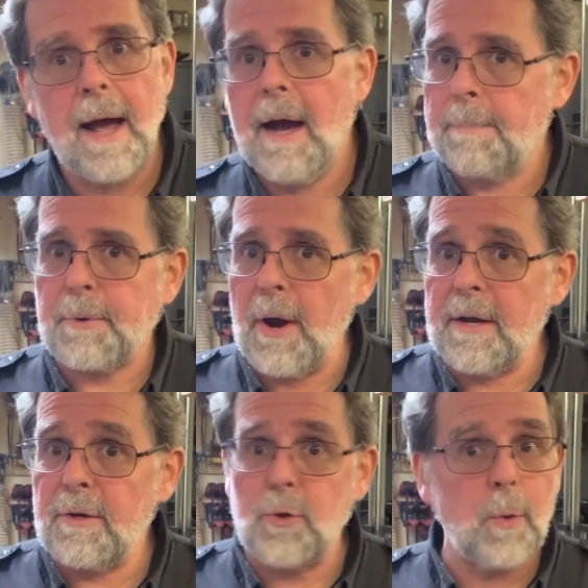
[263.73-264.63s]
I
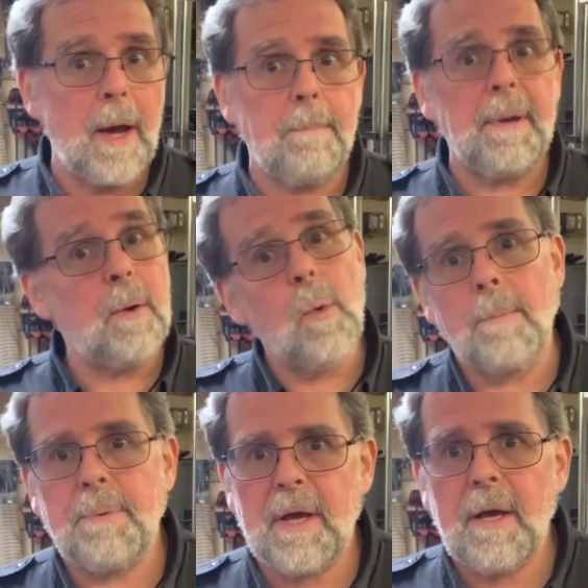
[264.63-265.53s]
upgraded to a
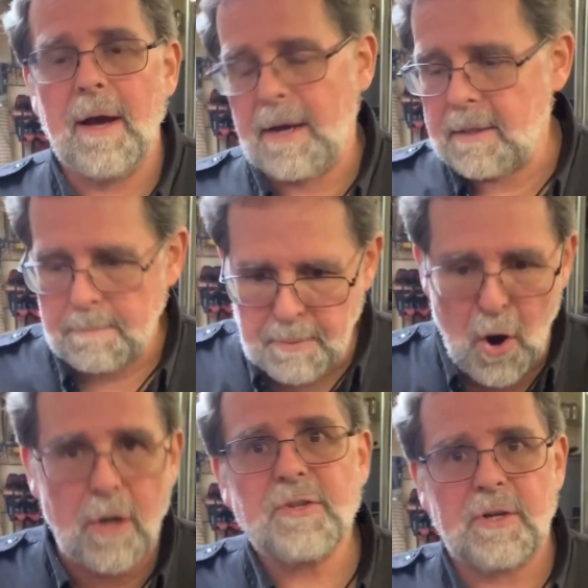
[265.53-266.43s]
P1P. I got the
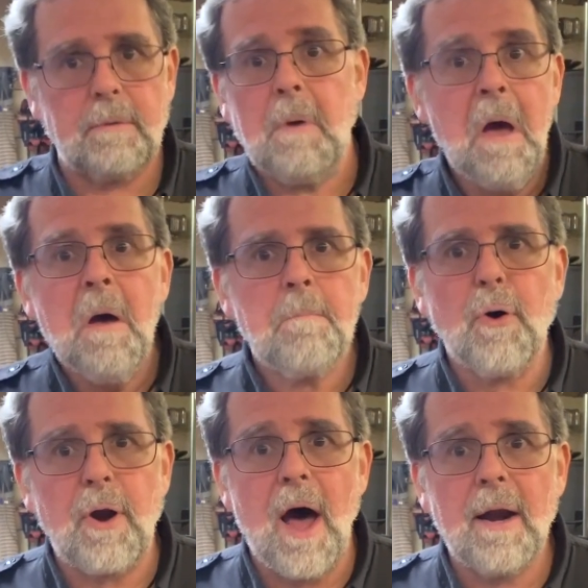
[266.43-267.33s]
parts and
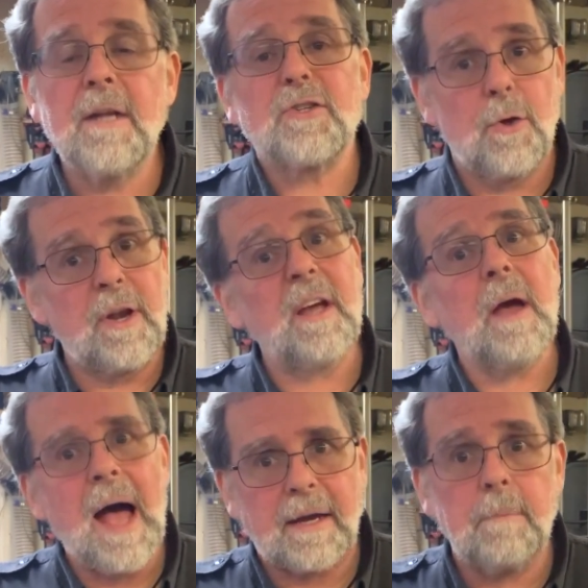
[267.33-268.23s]
put on it so that
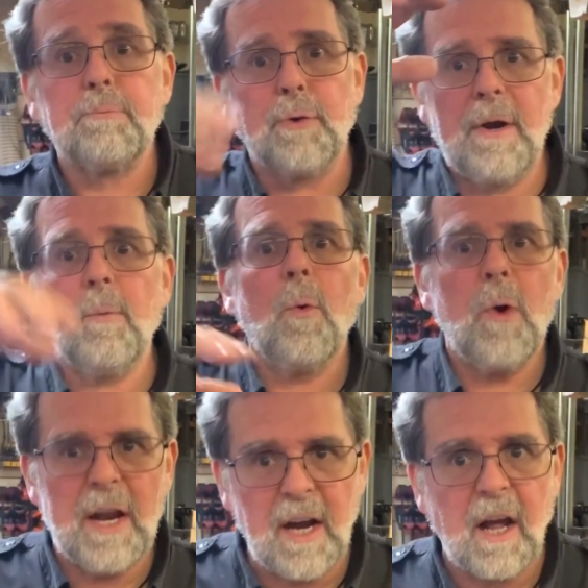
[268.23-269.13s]
I could print
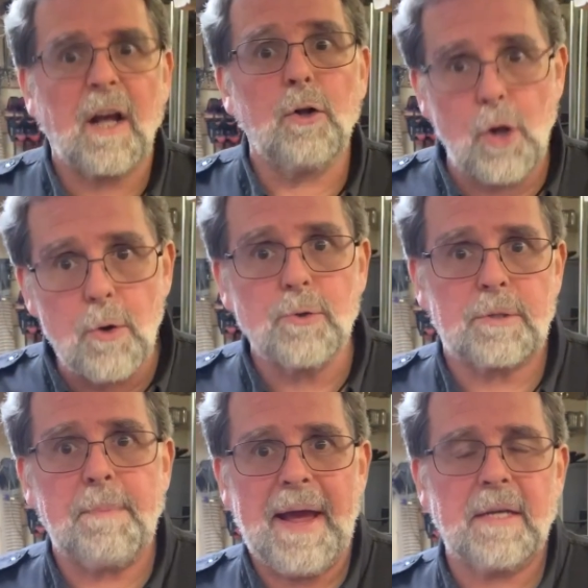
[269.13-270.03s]
in an enclosed
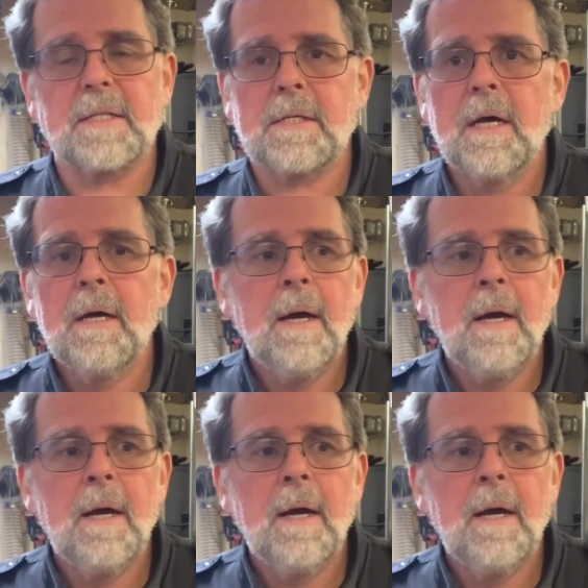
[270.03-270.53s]
space.